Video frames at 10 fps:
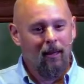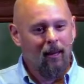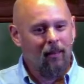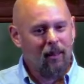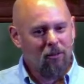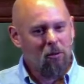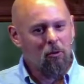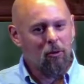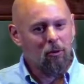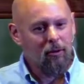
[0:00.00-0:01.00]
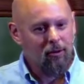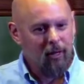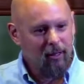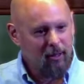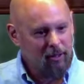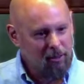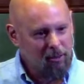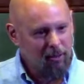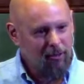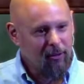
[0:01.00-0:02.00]
And that's what we're revealing to
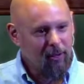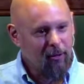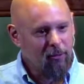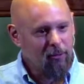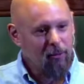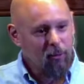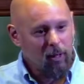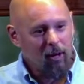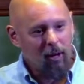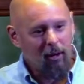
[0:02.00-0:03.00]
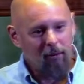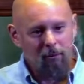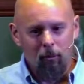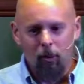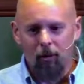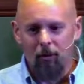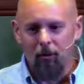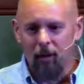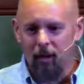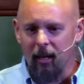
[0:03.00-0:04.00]
ourselves, that we are more than
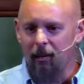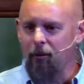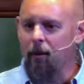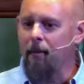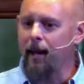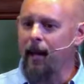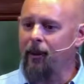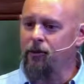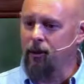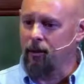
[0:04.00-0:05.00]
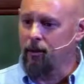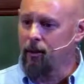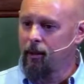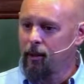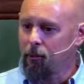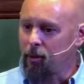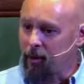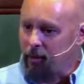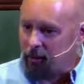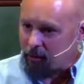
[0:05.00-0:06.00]
we could ever imagine
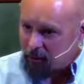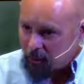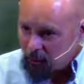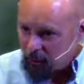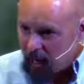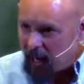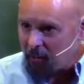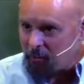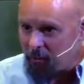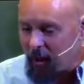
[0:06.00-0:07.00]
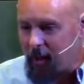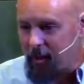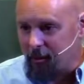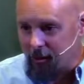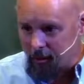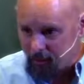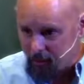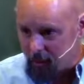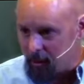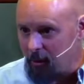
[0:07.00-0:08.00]
within this little confine of a
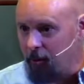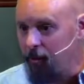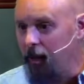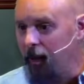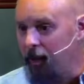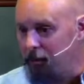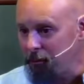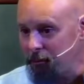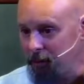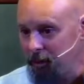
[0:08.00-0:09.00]
singular life